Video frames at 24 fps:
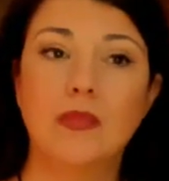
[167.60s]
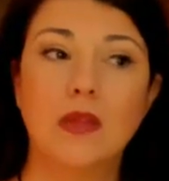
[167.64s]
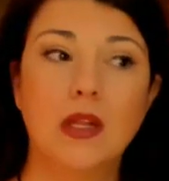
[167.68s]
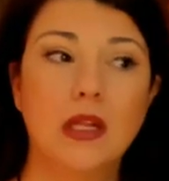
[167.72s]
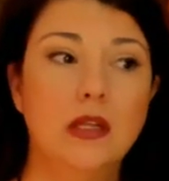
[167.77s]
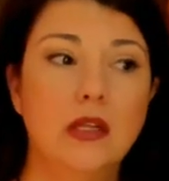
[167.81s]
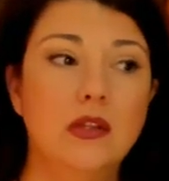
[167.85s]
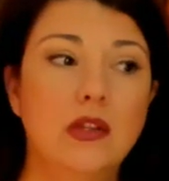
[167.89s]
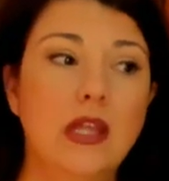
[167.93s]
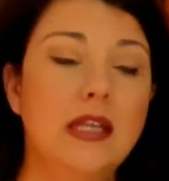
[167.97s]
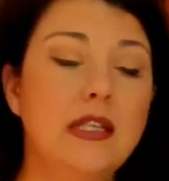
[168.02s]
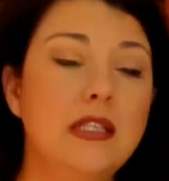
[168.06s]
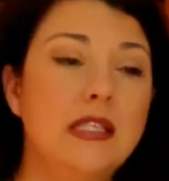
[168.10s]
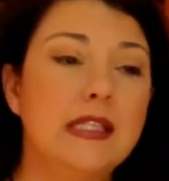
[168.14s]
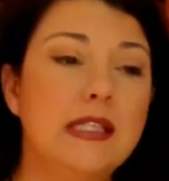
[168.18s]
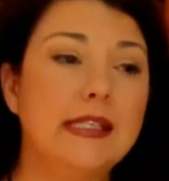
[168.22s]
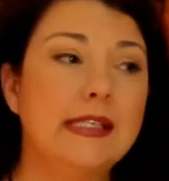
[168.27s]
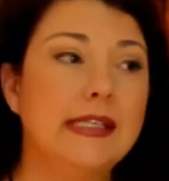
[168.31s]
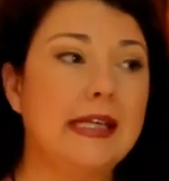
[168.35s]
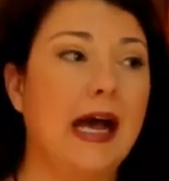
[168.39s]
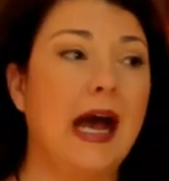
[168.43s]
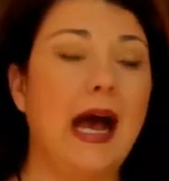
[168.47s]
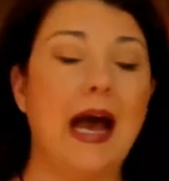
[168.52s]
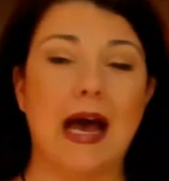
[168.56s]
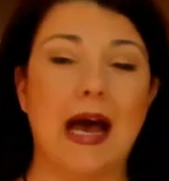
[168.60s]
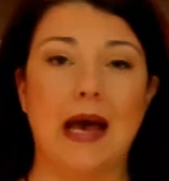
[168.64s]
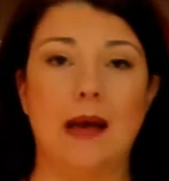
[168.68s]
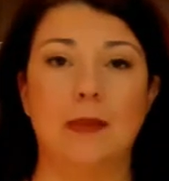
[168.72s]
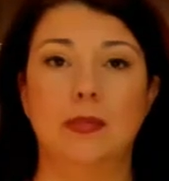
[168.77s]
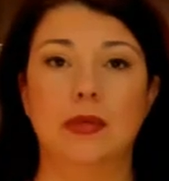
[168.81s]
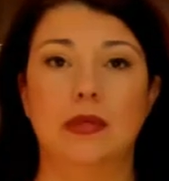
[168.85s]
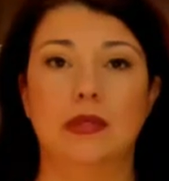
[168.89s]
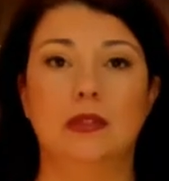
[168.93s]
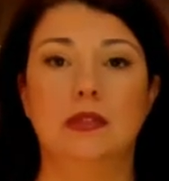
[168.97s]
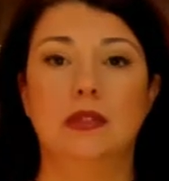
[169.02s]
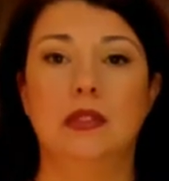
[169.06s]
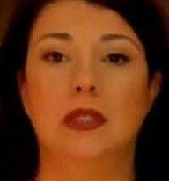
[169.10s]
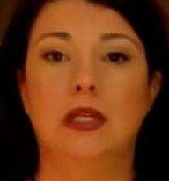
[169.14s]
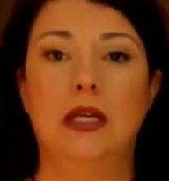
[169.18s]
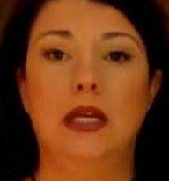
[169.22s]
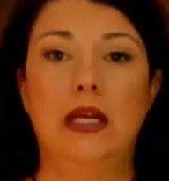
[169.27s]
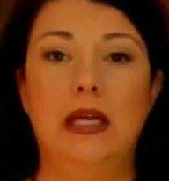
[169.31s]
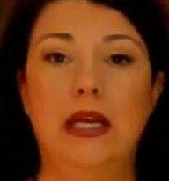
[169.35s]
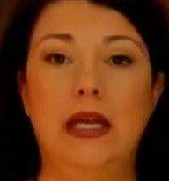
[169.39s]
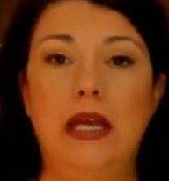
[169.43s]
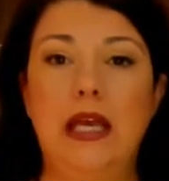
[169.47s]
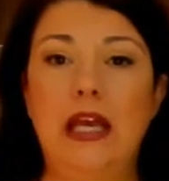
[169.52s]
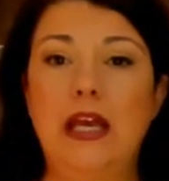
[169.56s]
then stop.
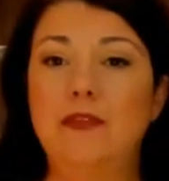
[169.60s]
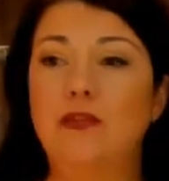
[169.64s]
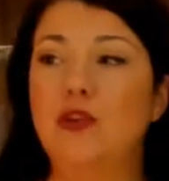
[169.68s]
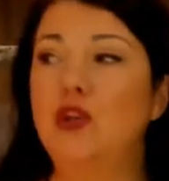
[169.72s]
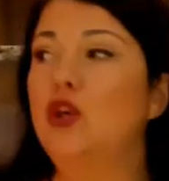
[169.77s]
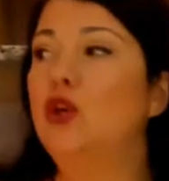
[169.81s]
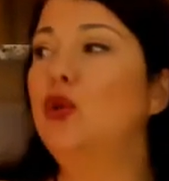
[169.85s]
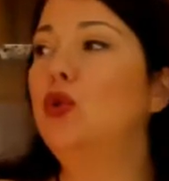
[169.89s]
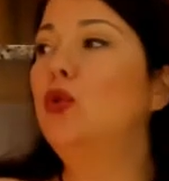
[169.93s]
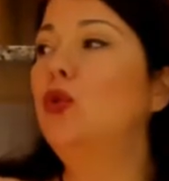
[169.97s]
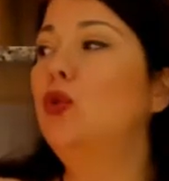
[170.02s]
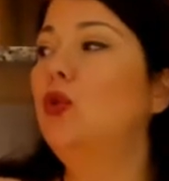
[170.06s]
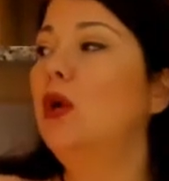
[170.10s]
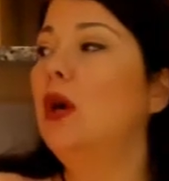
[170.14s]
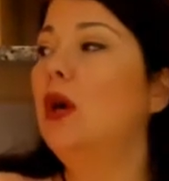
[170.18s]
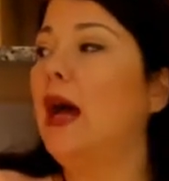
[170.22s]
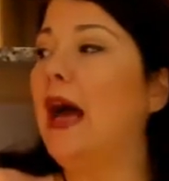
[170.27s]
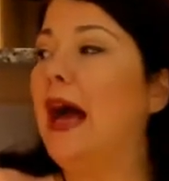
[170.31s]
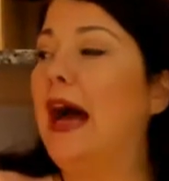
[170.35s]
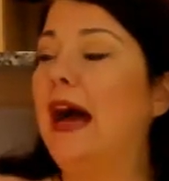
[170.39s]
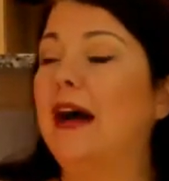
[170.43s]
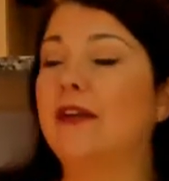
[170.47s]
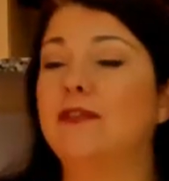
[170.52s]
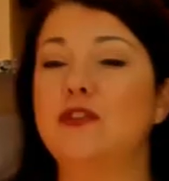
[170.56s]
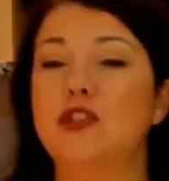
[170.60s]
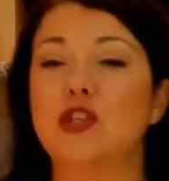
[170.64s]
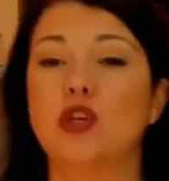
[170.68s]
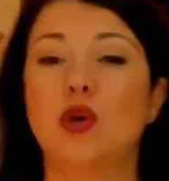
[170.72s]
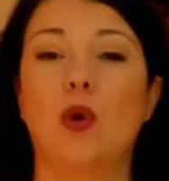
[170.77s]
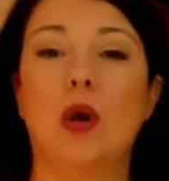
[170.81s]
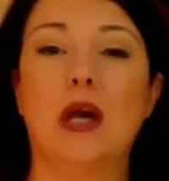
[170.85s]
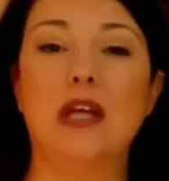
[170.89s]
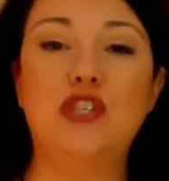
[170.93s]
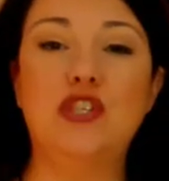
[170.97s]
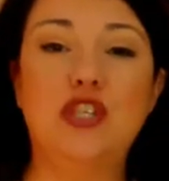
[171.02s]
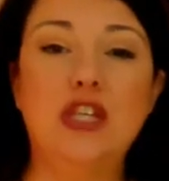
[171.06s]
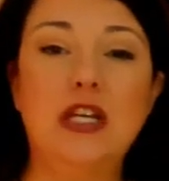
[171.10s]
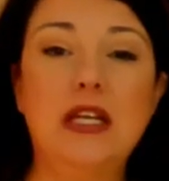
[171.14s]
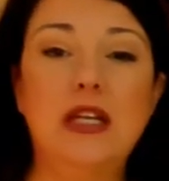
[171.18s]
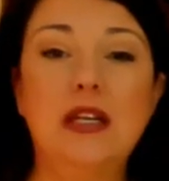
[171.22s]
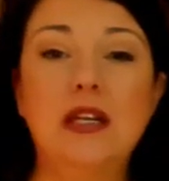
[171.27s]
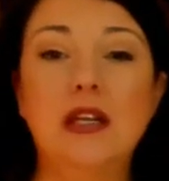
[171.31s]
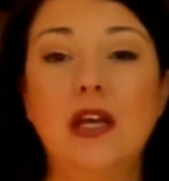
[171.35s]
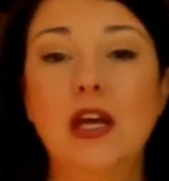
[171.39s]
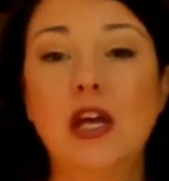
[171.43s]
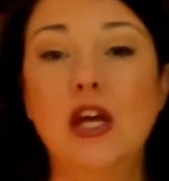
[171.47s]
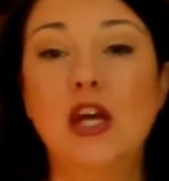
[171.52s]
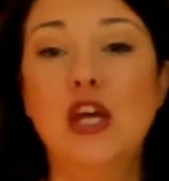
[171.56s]
If you have to
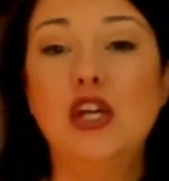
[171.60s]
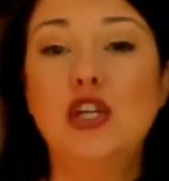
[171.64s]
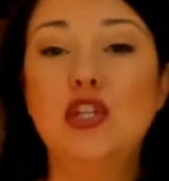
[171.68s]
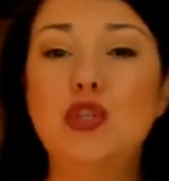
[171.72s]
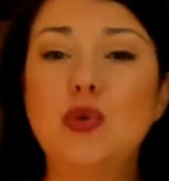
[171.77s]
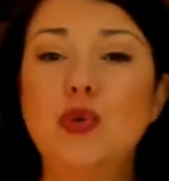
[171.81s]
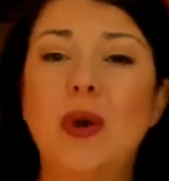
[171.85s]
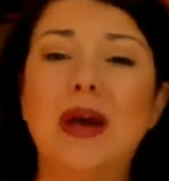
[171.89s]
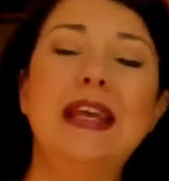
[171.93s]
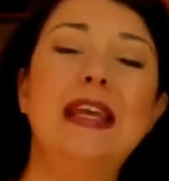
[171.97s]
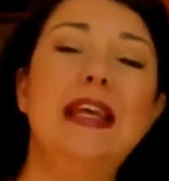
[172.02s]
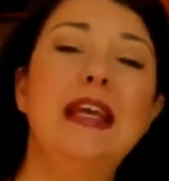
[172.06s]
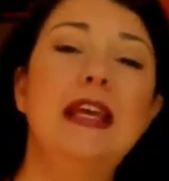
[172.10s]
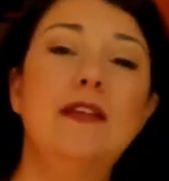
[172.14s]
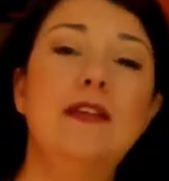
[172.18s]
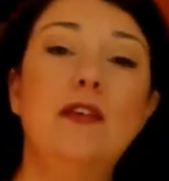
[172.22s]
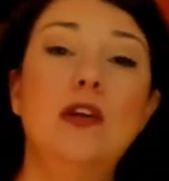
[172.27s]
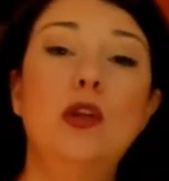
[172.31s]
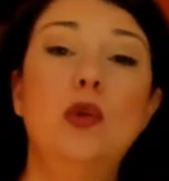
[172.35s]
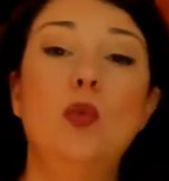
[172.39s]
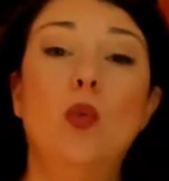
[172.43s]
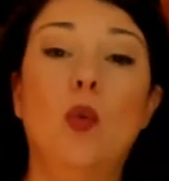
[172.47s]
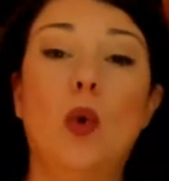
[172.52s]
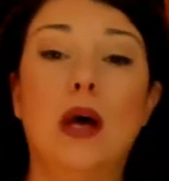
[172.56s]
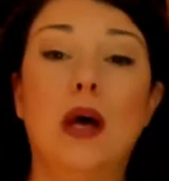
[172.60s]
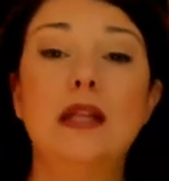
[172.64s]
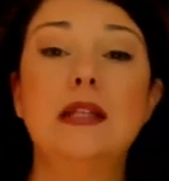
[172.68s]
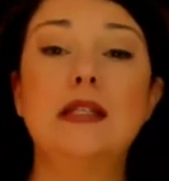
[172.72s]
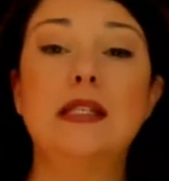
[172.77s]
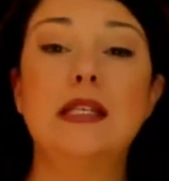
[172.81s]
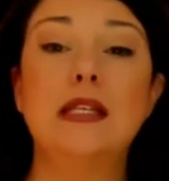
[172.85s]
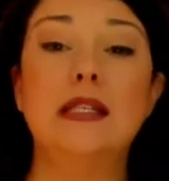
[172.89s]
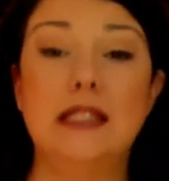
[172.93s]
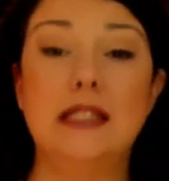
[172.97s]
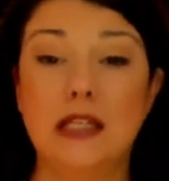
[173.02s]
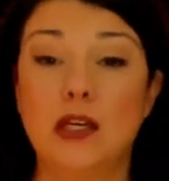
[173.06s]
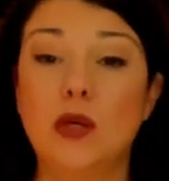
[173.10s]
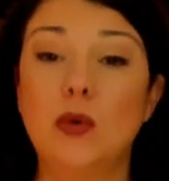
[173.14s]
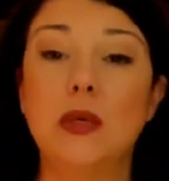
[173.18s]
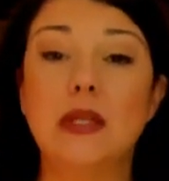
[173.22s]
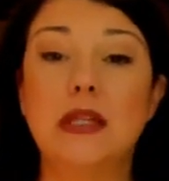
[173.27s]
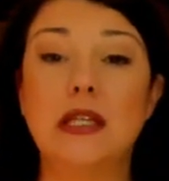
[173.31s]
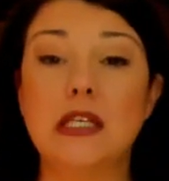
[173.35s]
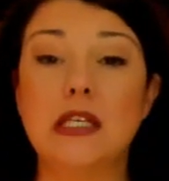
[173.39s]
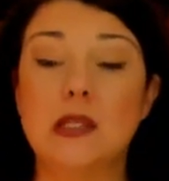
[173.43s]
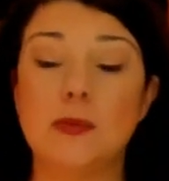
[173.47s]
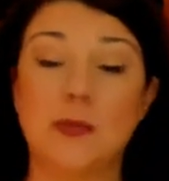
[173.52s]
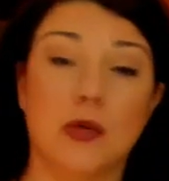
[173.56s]
question, do I even want to deal with
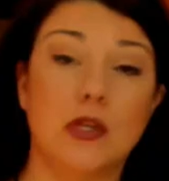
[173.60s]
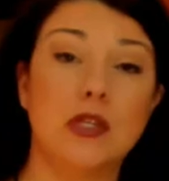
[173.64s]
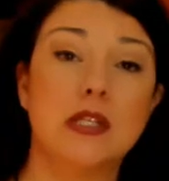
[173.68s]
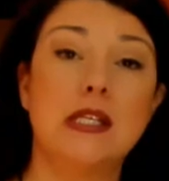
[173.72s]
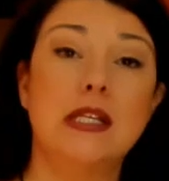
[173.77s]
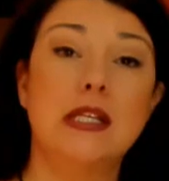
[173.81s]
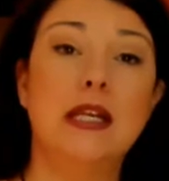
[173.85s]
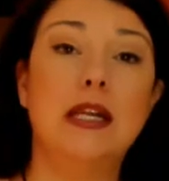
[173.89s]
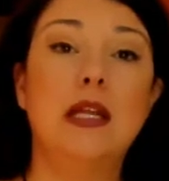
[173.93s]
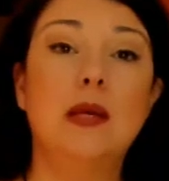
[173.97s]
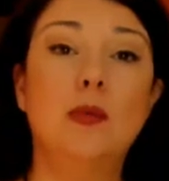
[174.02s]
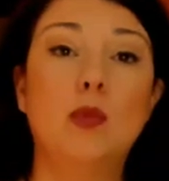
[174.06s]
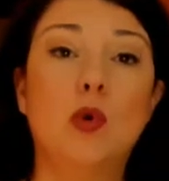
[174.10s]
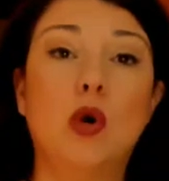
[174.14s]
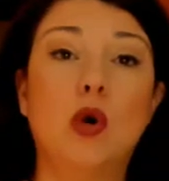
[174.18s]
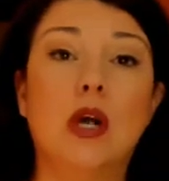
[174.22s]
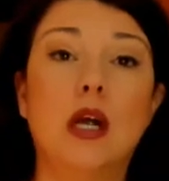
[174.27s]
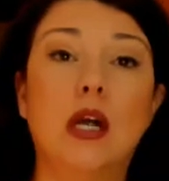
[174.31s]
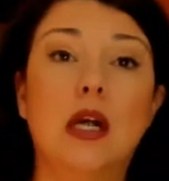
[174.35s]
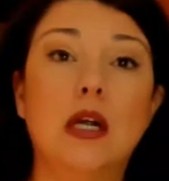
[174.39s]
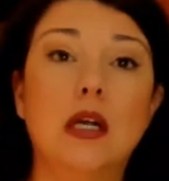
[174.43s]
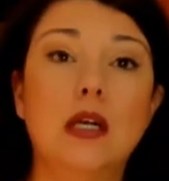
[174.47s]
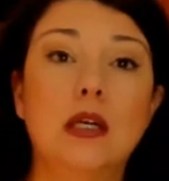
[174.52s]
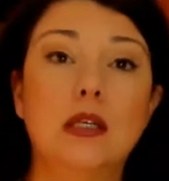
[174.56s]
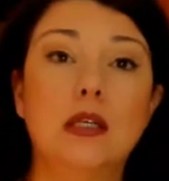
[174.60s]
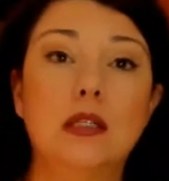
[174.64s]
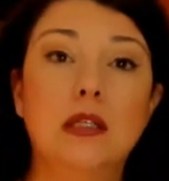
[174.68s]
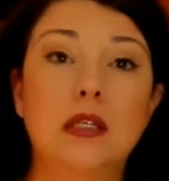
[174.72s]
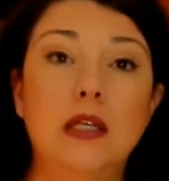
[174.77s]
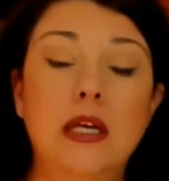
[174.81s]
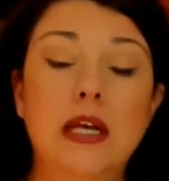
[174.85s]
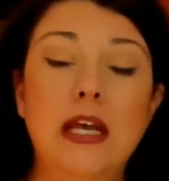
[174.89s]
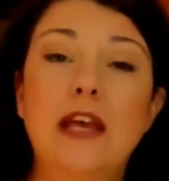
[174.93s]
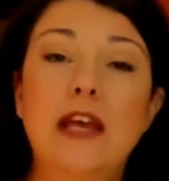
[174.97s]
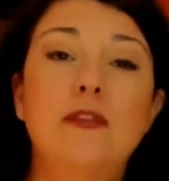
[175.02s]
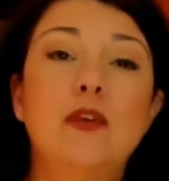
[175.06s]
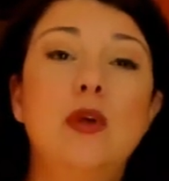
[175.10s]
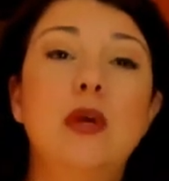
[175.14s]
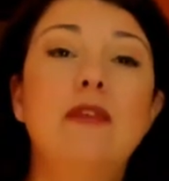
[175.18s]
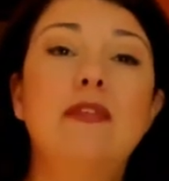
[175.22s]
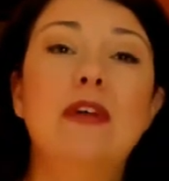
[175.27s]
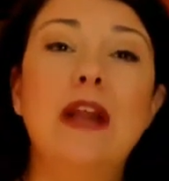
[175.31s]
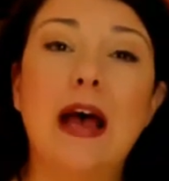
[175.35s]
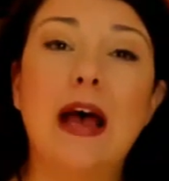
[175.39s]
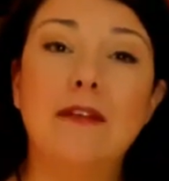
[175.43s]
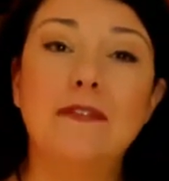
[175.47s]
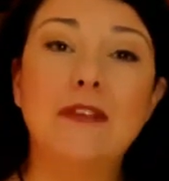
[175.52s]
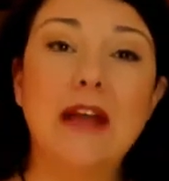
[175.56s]
this person anymore? If you even
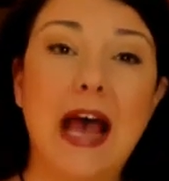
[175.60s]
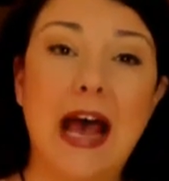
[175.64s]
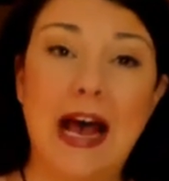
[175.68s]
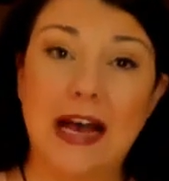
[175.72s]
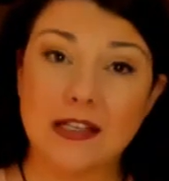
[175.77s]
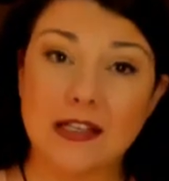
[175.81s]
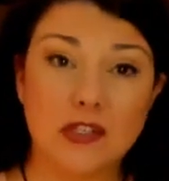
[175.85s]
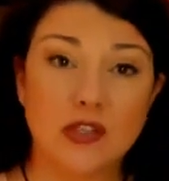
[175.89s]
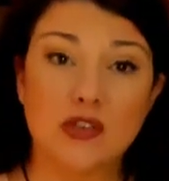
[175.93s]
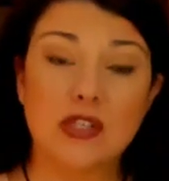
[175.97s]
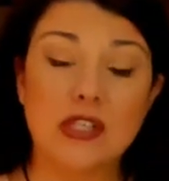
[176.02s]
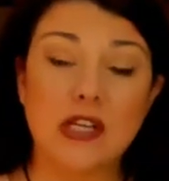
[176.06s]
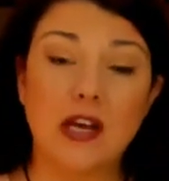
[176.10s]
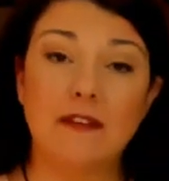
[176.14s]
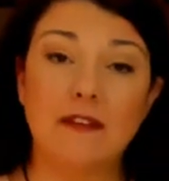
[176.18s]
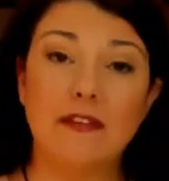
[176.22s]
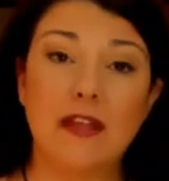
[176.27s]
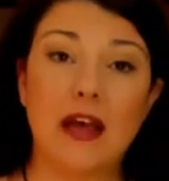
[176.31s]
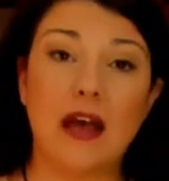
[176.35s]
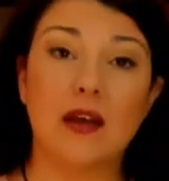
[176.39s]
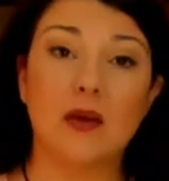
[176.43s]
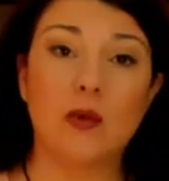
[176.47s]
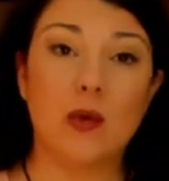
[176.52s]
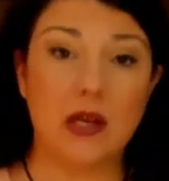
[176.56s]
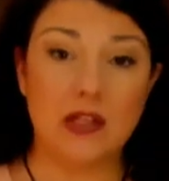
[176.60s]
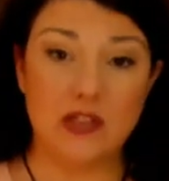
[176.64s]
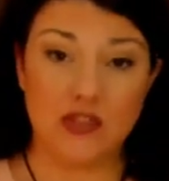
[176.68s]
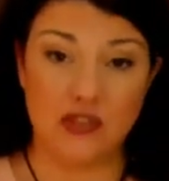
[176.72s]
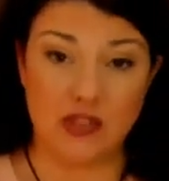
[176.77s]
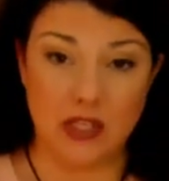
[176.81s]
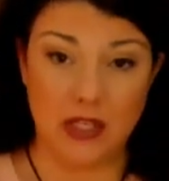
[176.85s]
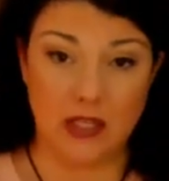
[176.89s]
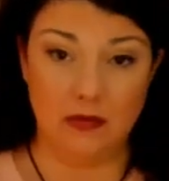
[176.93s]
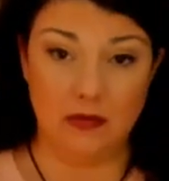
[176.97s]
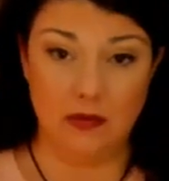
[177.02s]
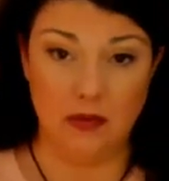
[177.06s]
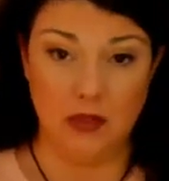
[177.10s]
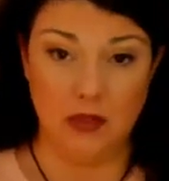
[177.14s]
have to ask yourself that question,